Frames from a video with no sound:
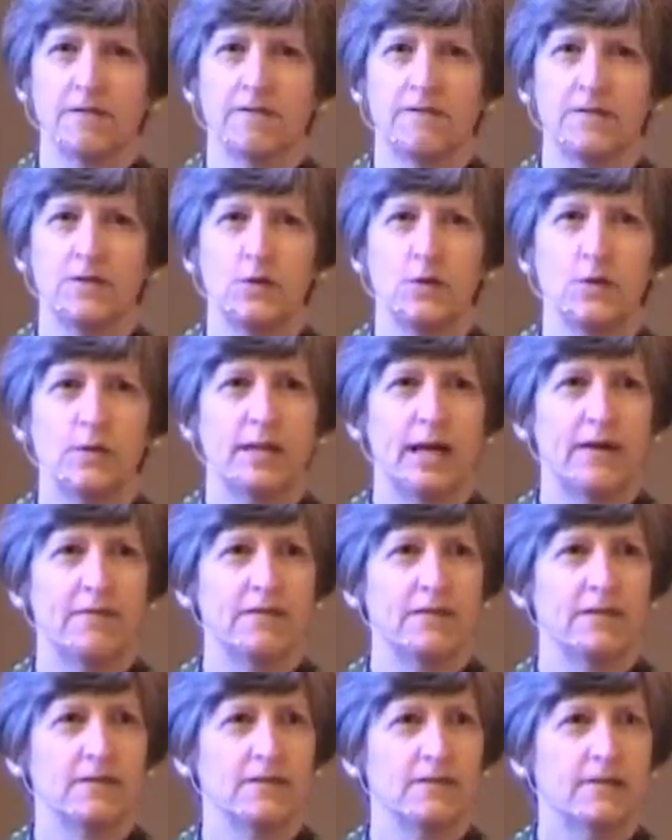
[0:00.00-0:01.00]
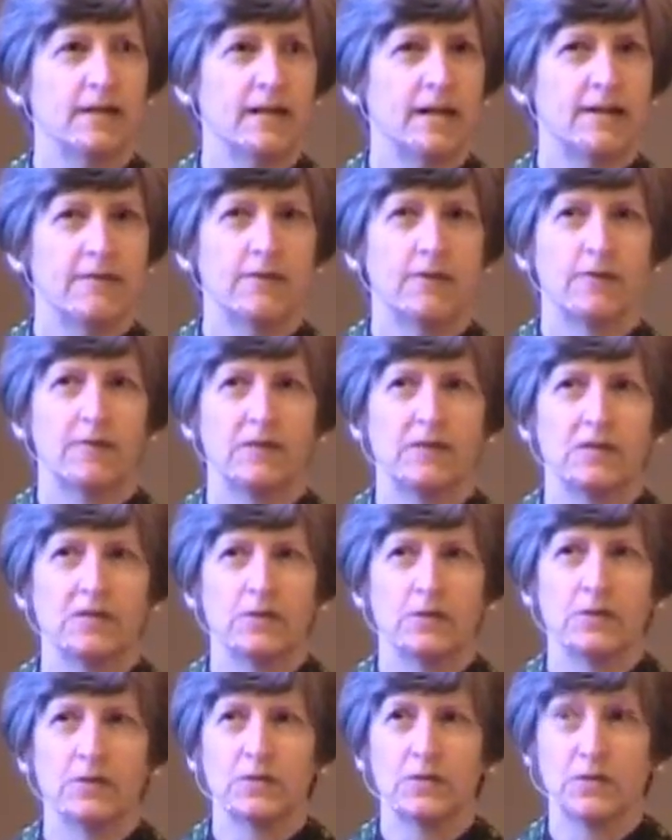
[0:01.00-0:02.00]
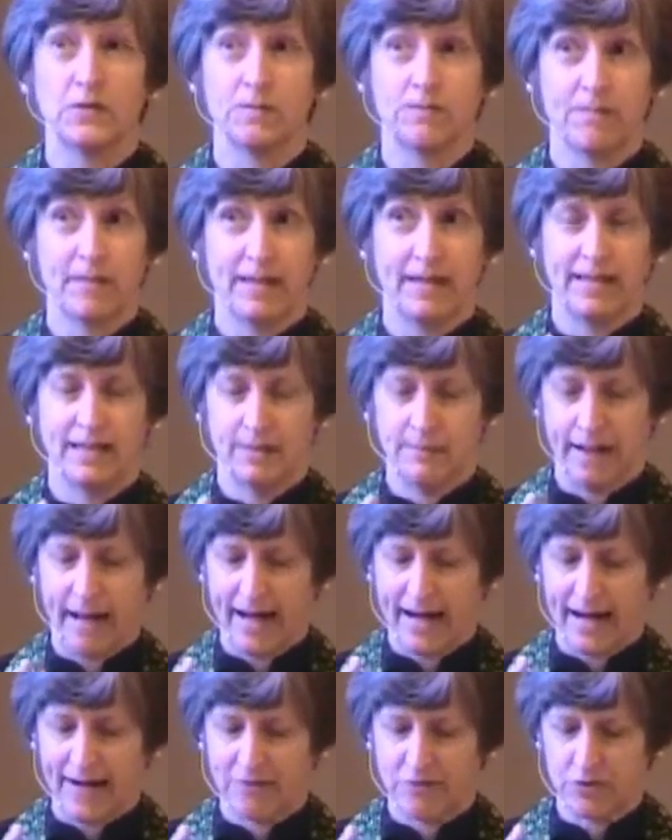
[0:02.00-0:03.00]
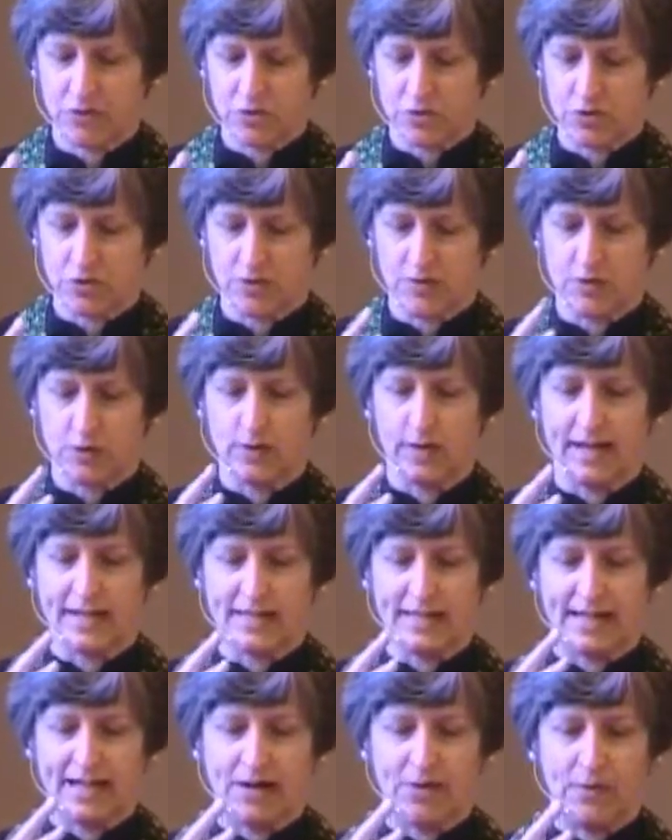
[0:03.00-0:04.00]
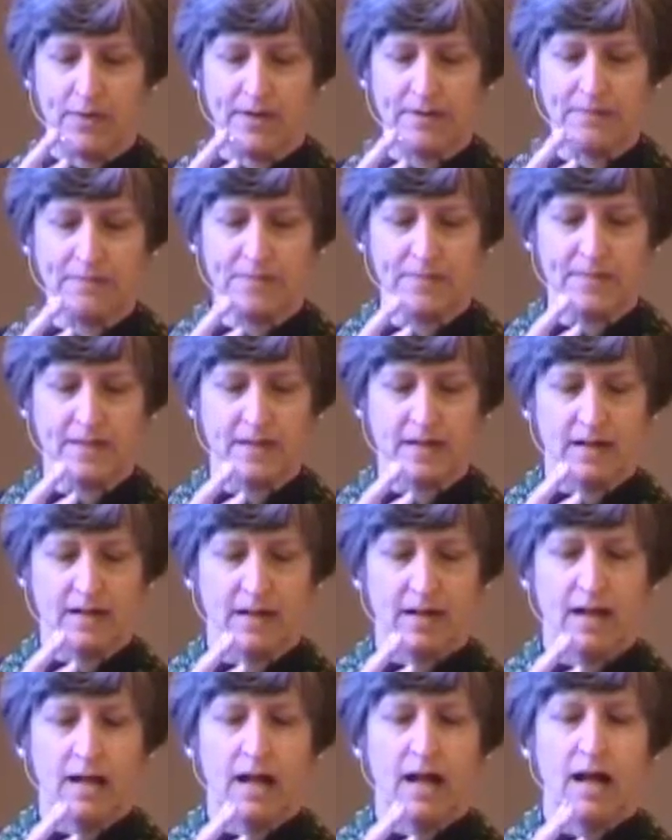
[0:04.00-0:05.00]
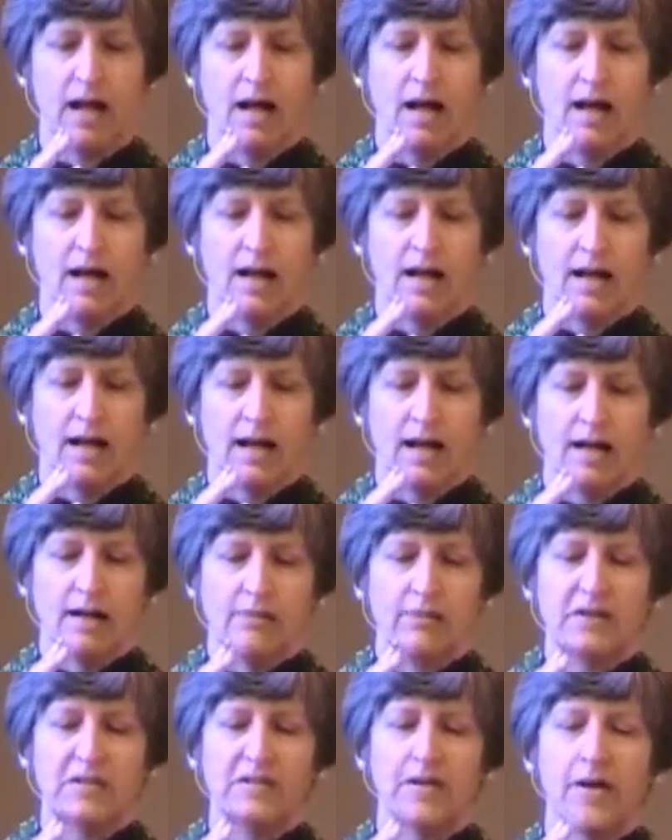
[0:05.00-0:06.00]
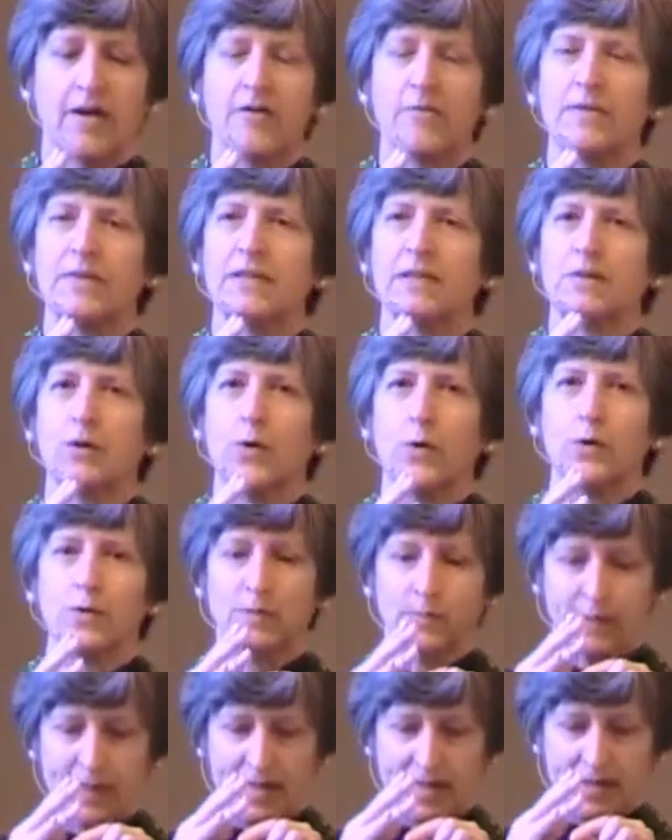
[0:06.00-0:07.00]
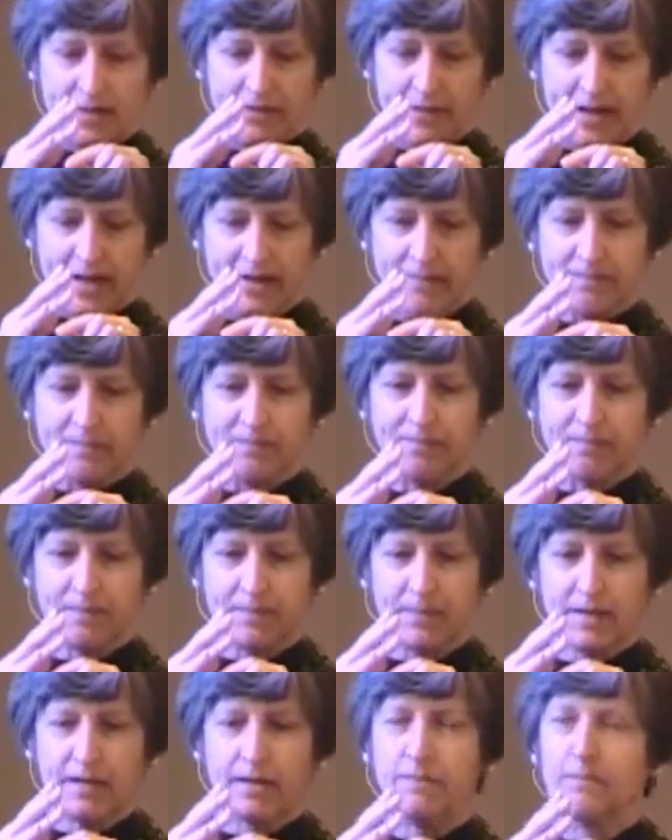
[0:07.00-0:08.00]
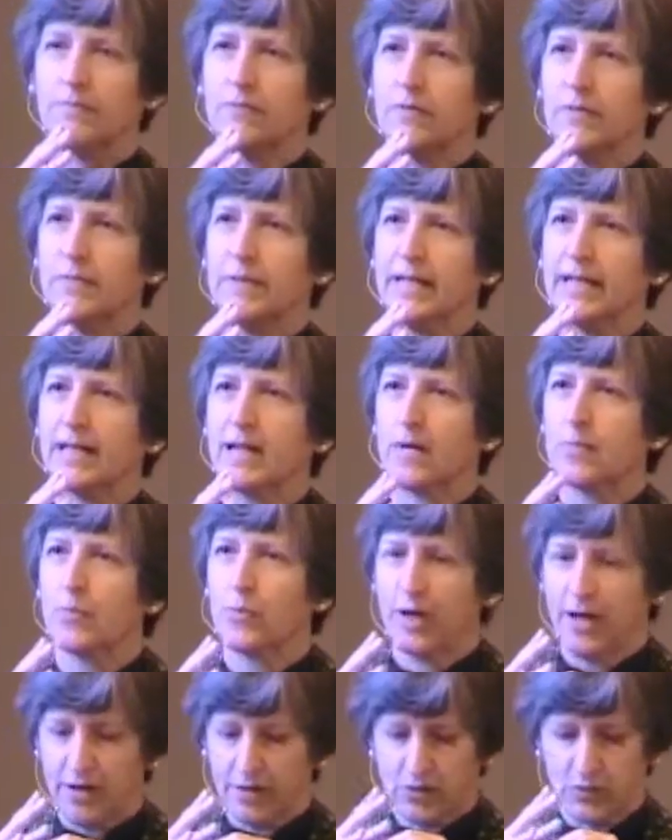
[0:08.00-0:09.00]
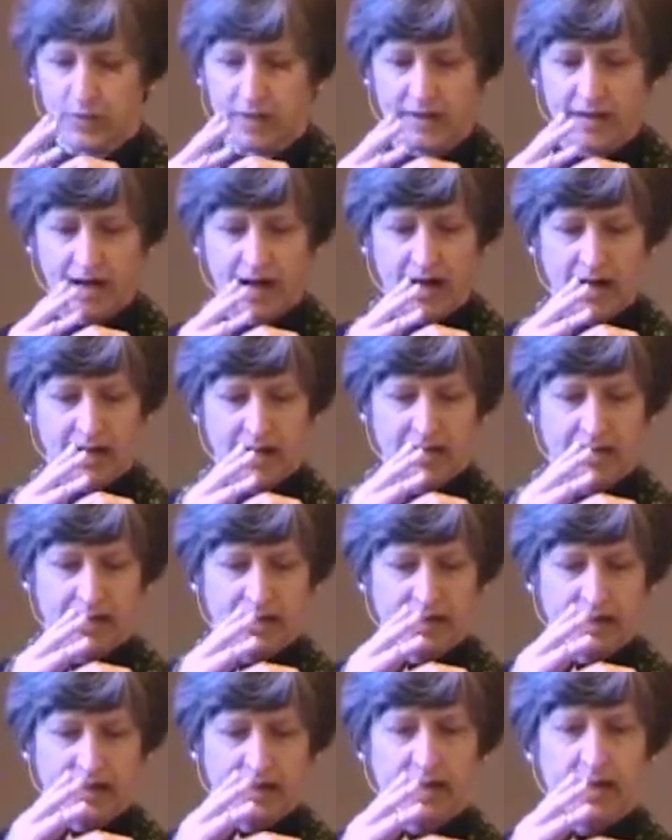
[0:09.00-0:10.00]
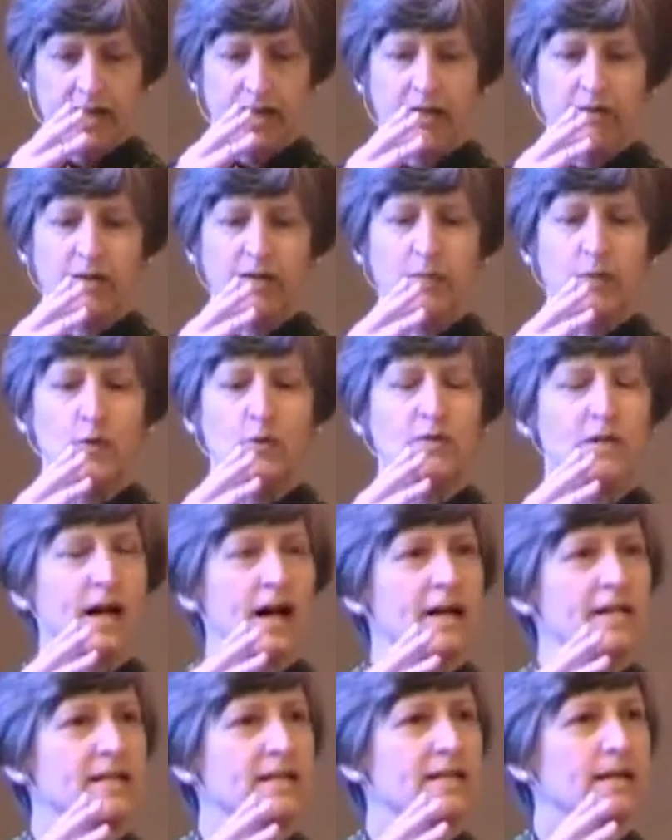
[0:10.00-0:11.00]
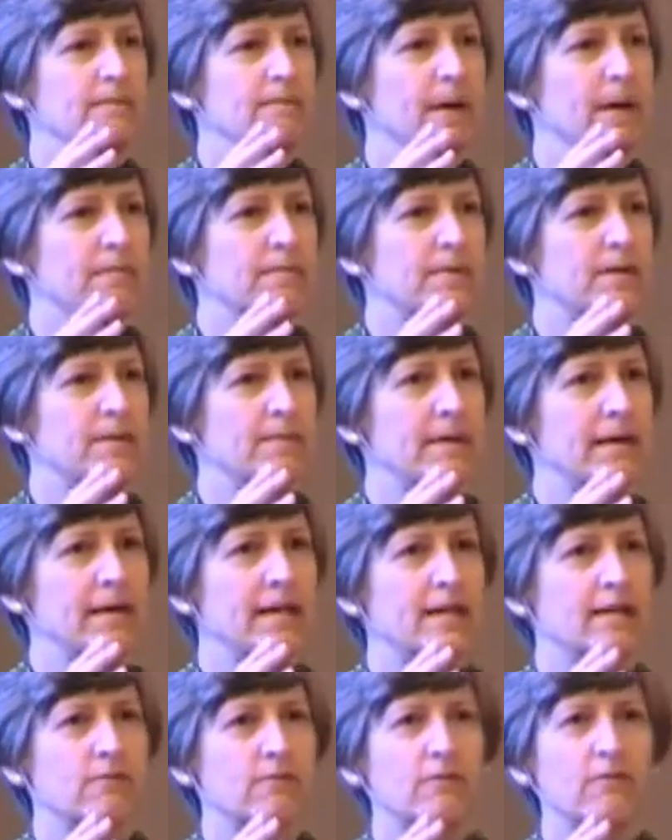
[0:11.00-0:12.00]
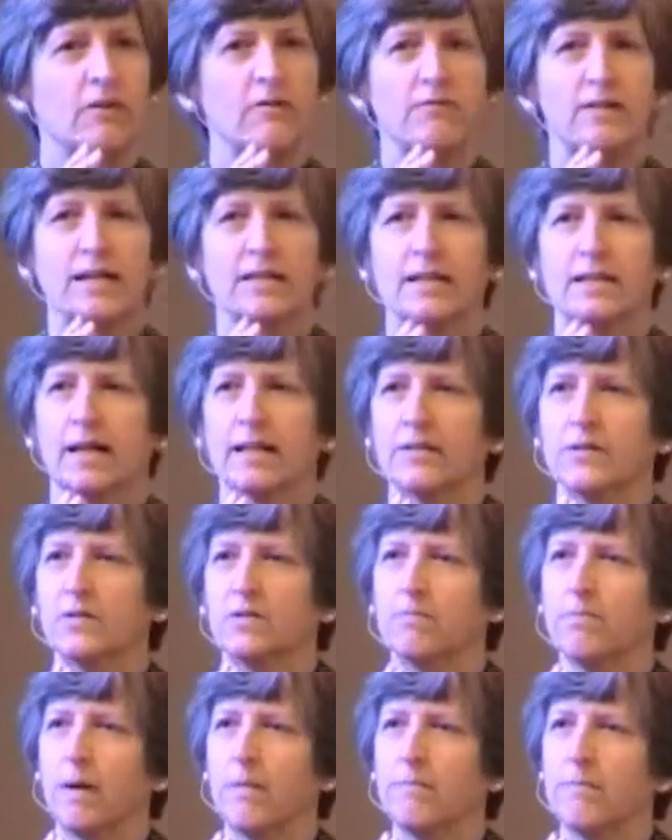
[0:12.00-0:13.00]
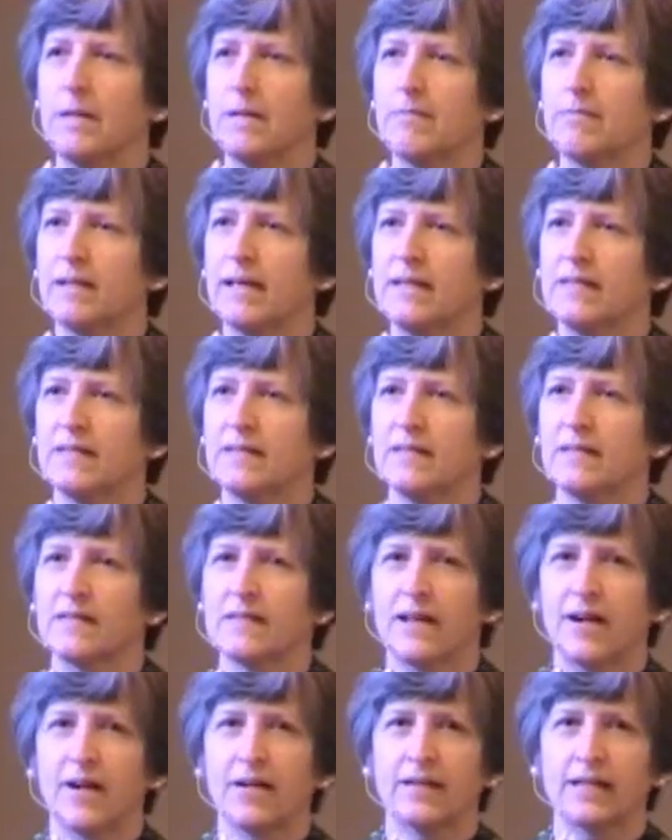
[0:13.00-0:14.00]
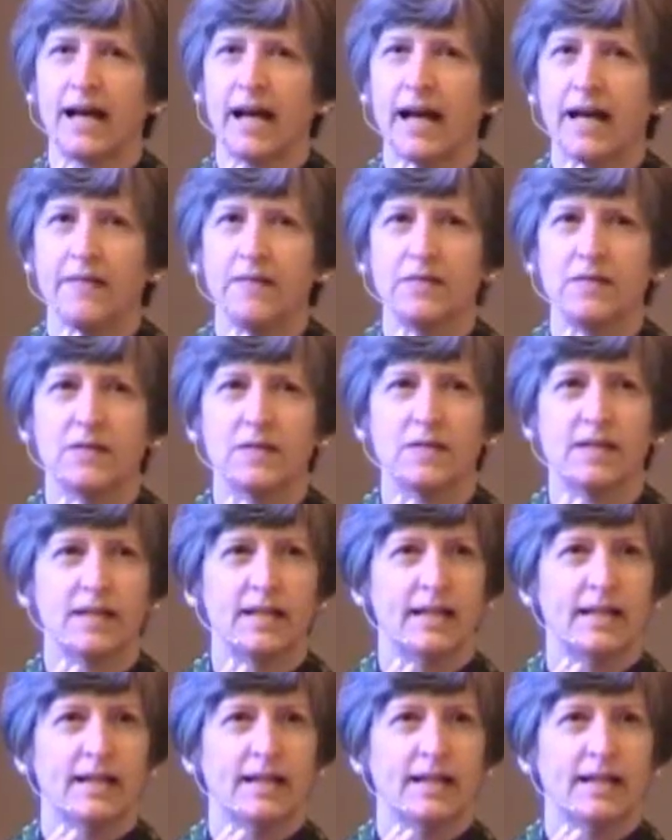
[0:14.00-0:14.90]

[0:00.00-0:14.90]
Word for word: a few left for visitors in the back after church if you'd like to get one. We started with the gold bead, right? We begin our prayers with God. We moved on to the bumpy bead and reflected on those bumpy places in our lives